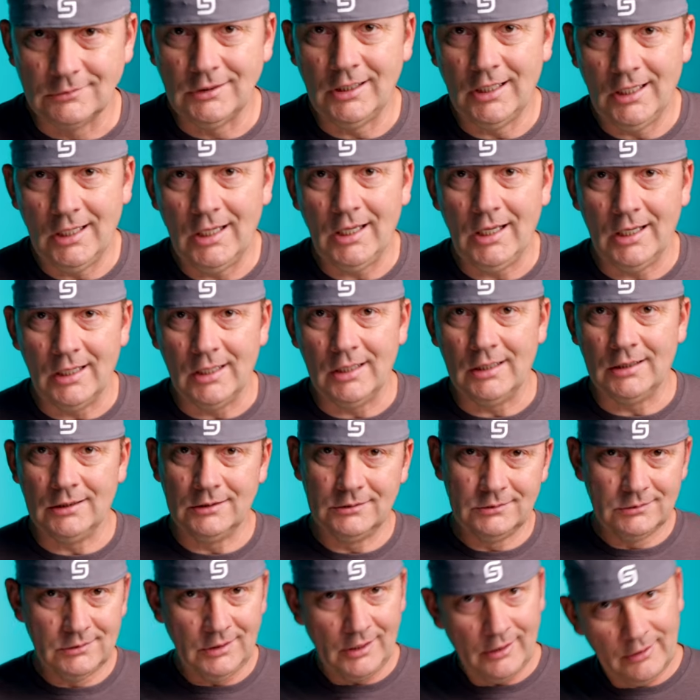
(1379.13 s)
Yeah.
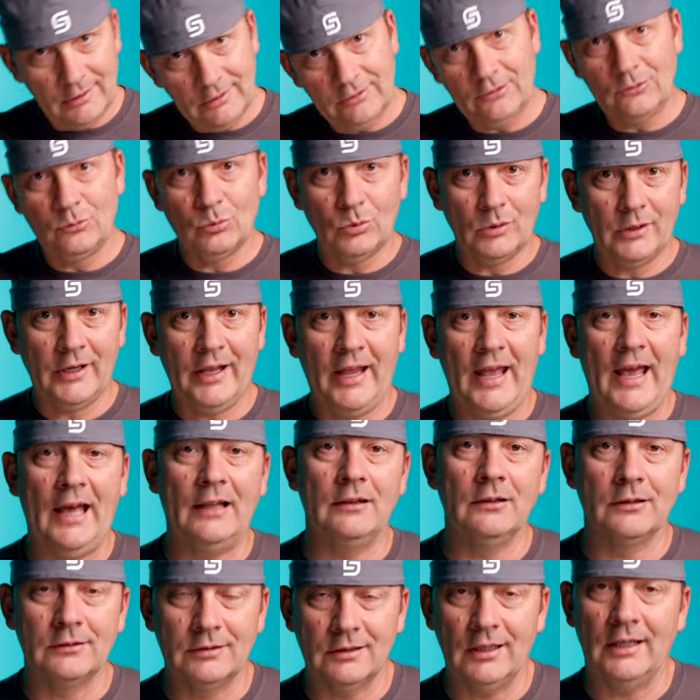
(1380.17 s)
Now this is what a hat
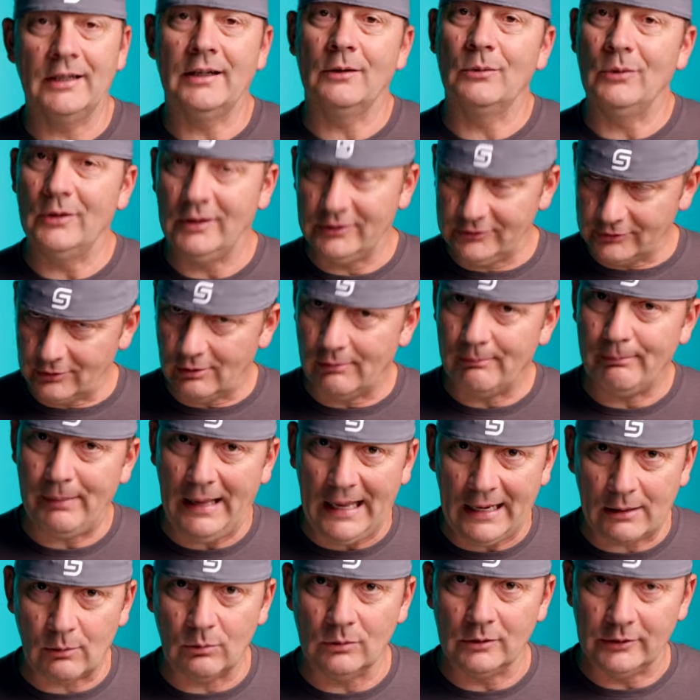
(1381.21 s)
looks like when it's on
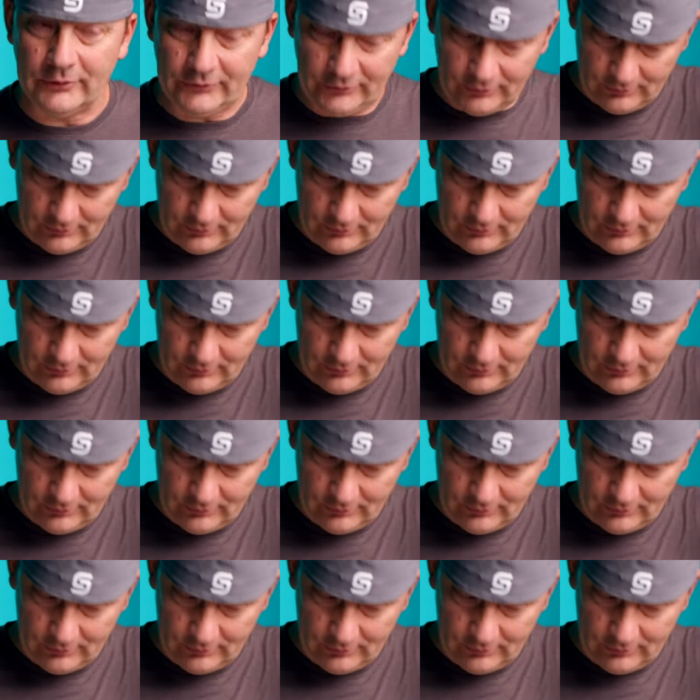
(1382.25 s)
backwards.